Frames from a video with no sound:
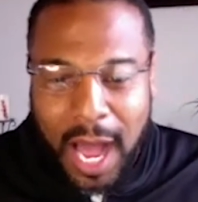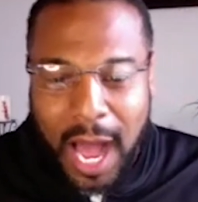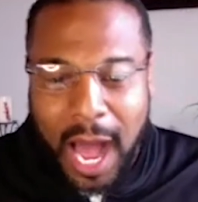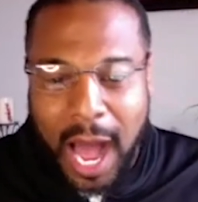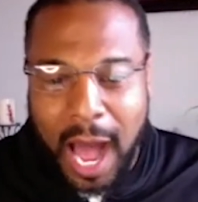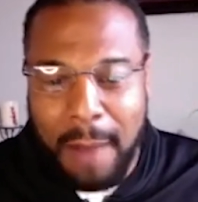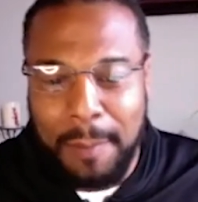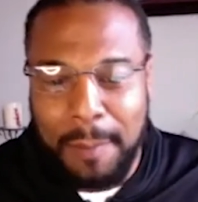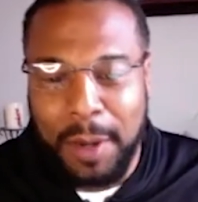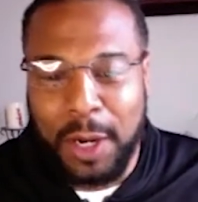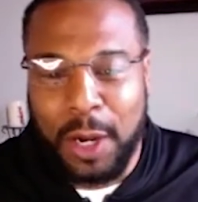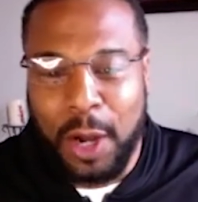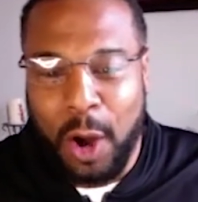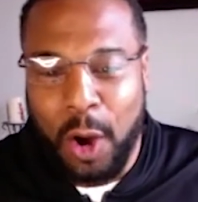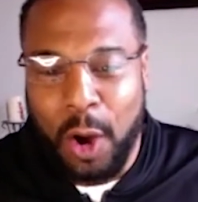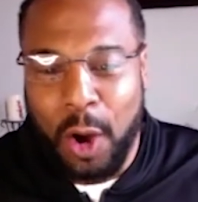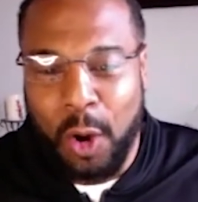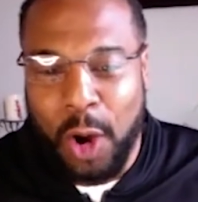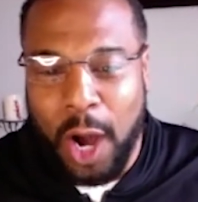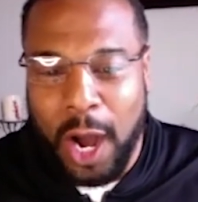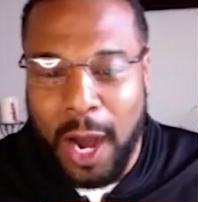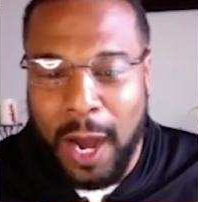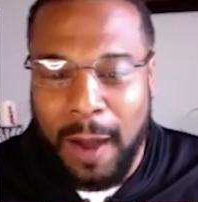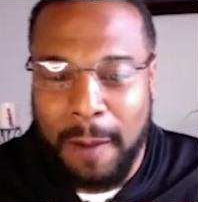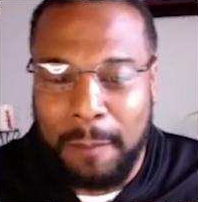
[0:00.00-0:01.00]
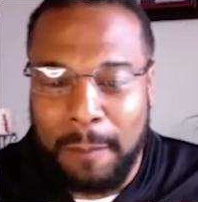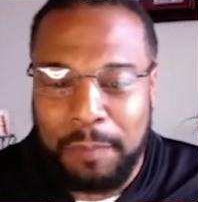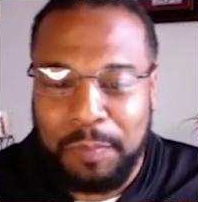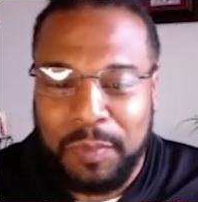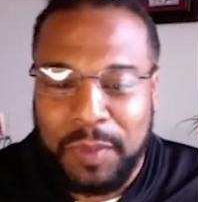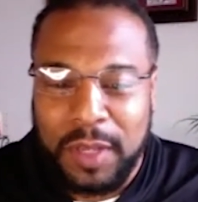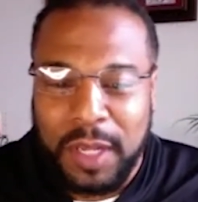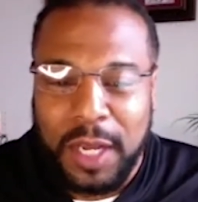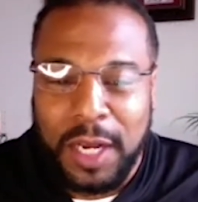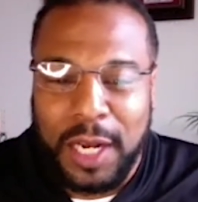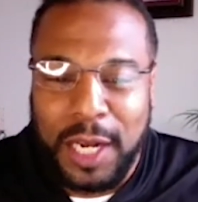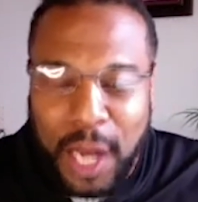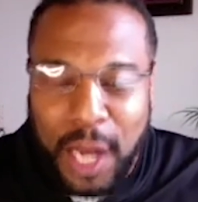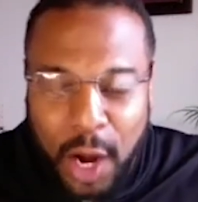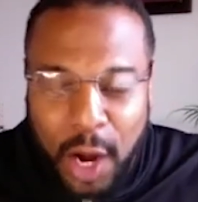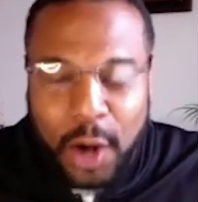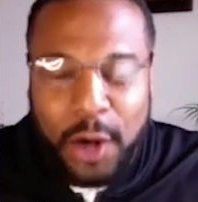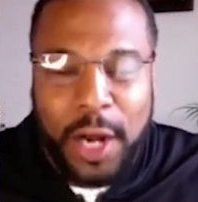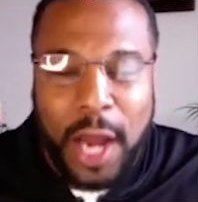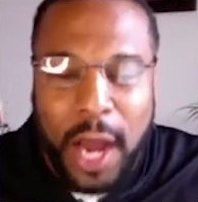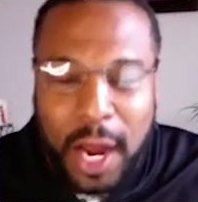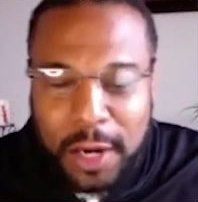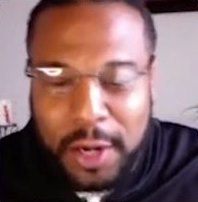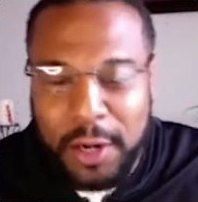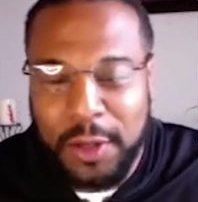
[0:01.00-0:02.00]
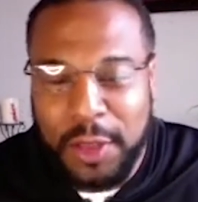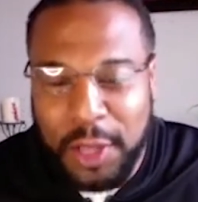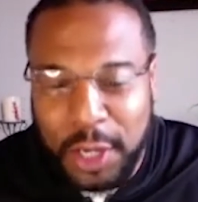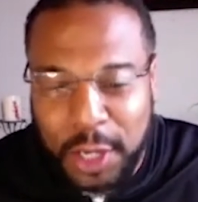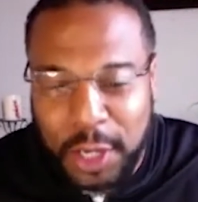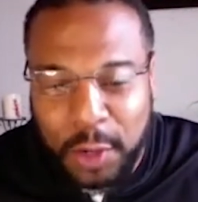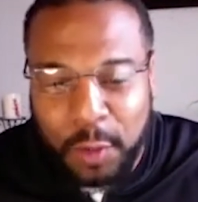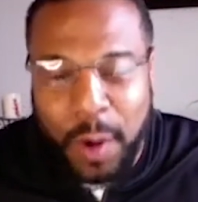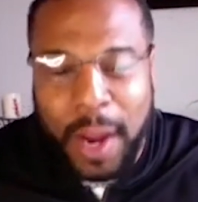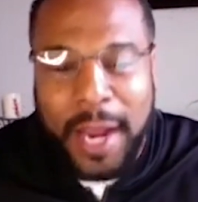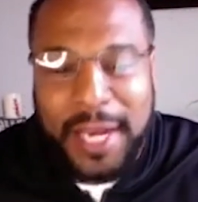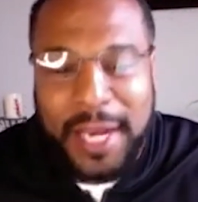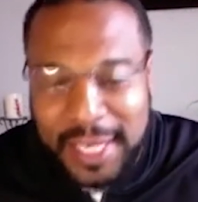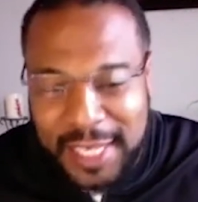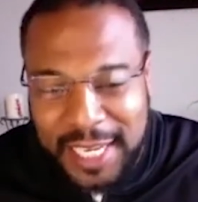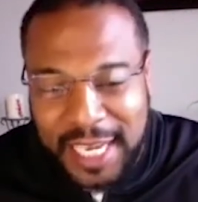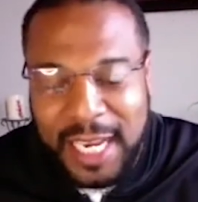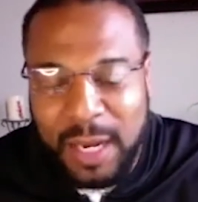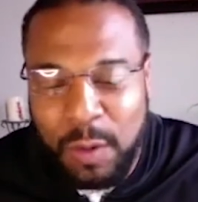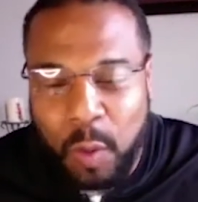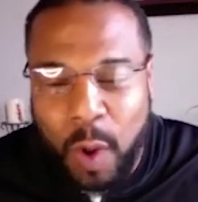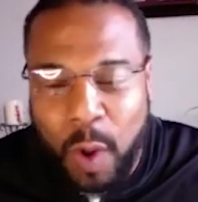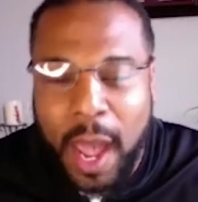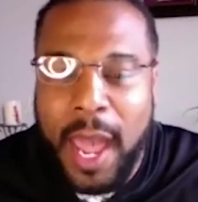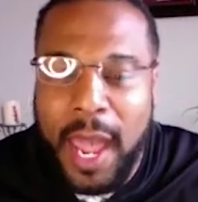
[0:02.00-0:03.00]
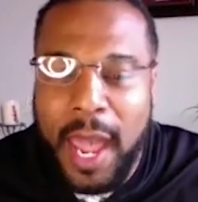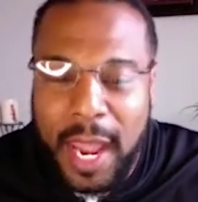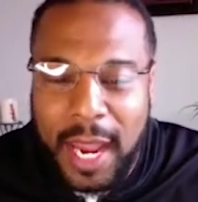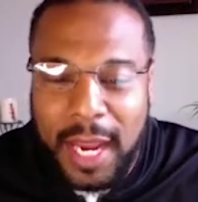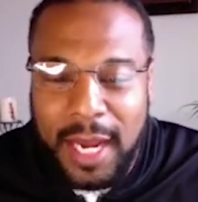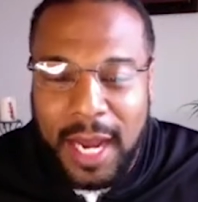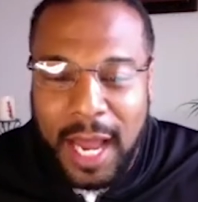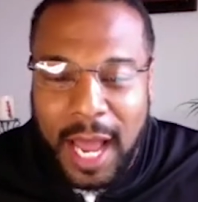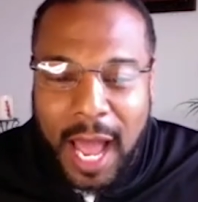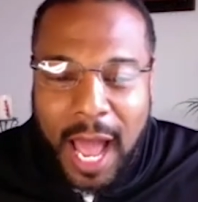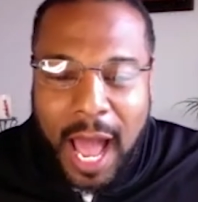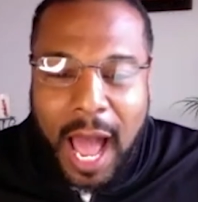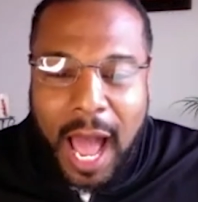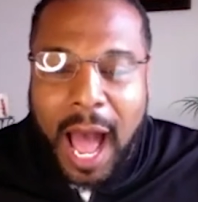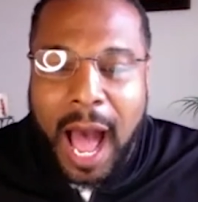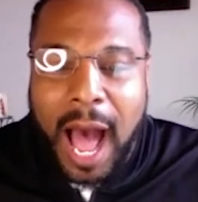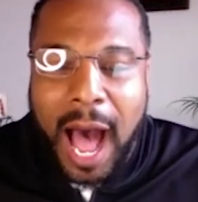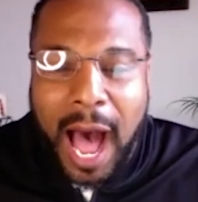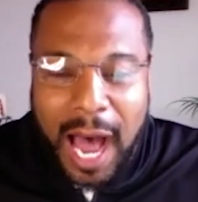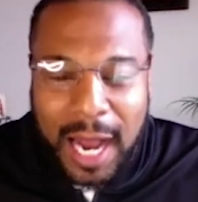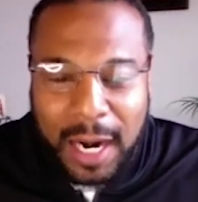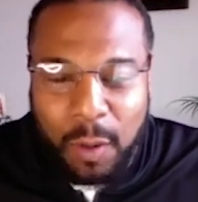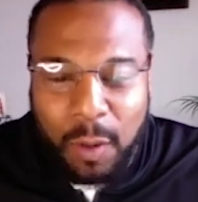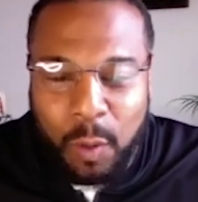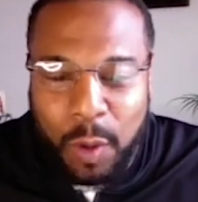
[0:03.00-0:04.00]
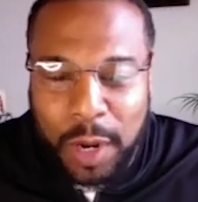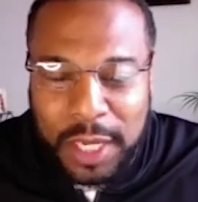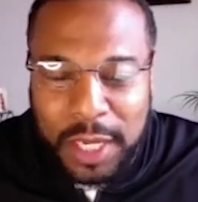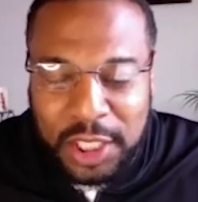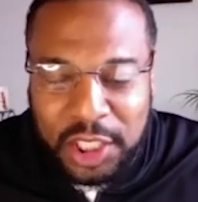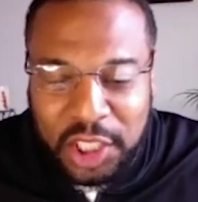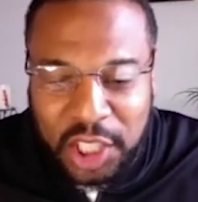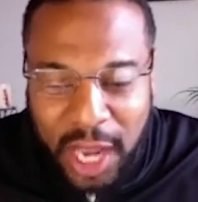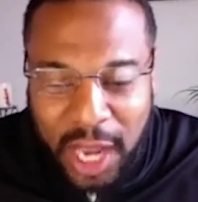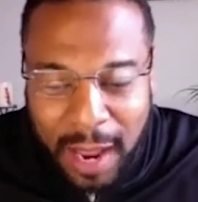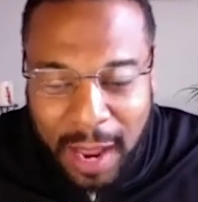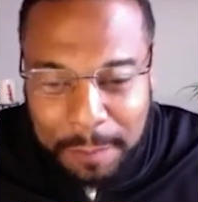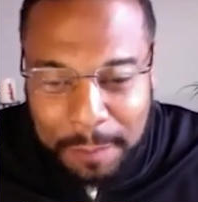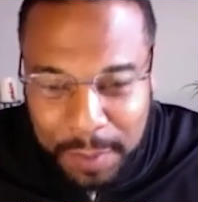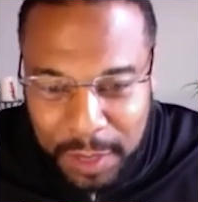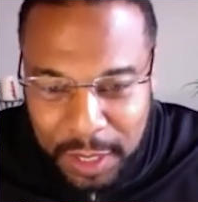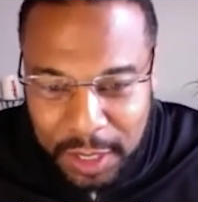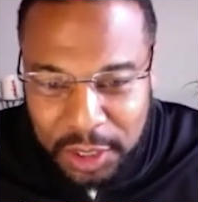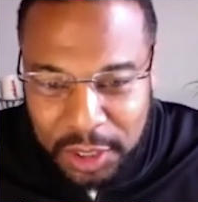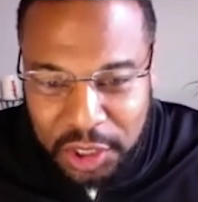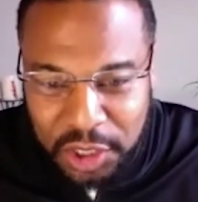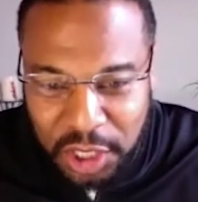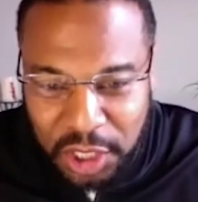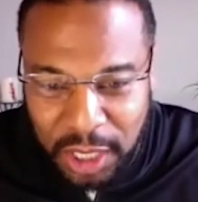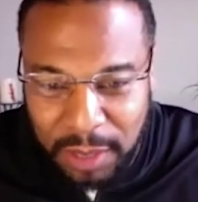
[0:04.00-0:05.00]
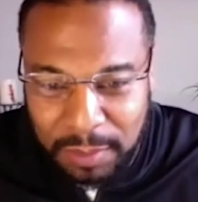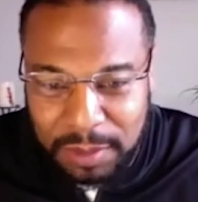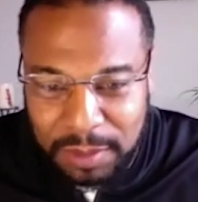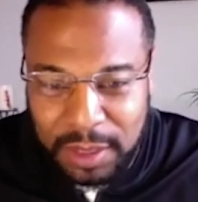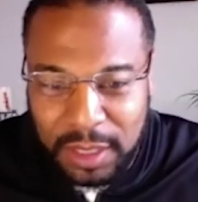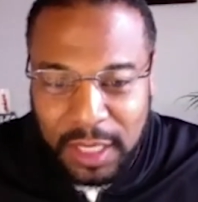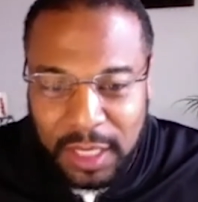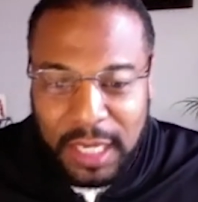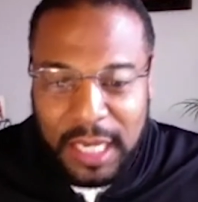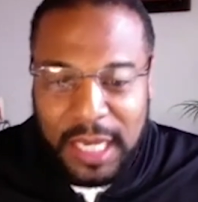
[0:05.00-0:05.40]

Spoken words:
I'm gonna go learn under the great D Wade how to win championships.